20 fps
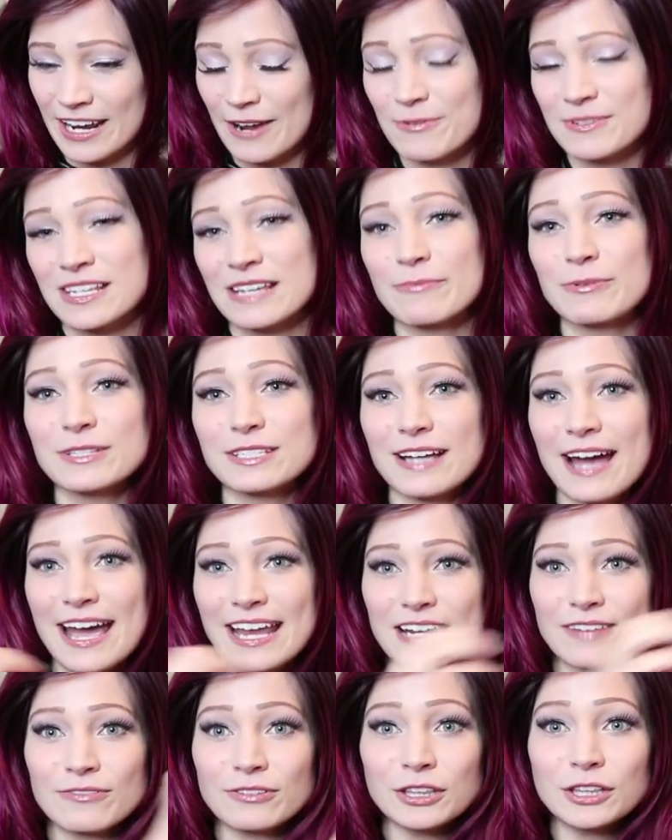I was able to
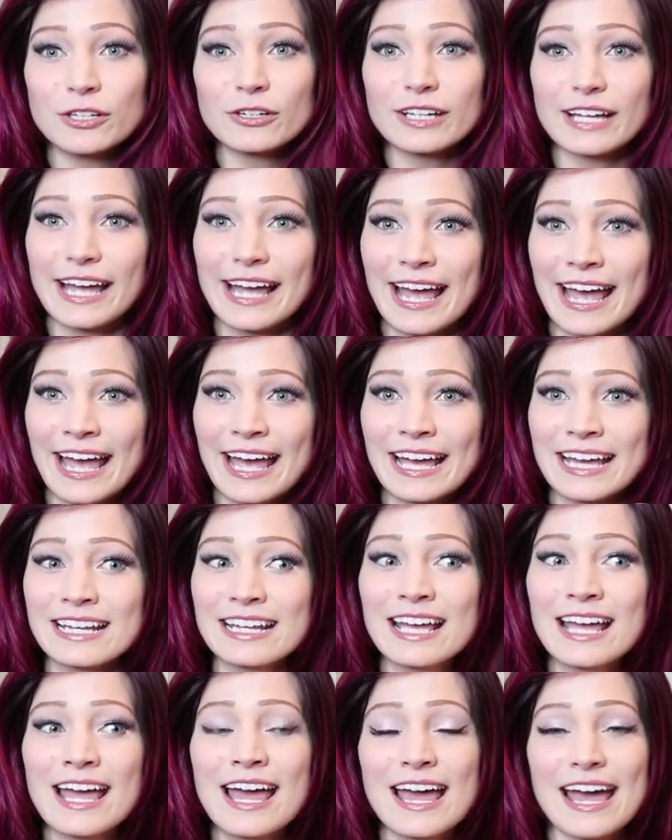kind of look
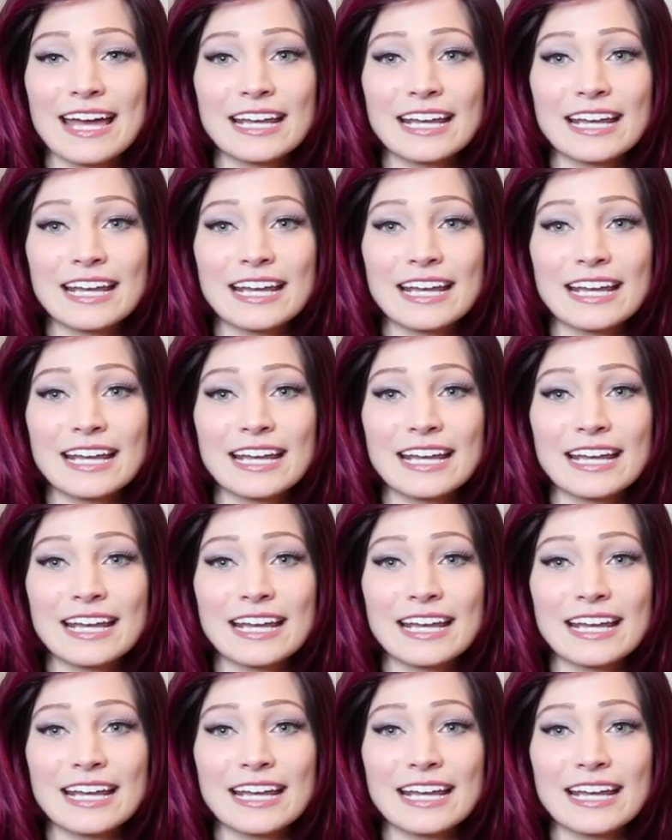ahead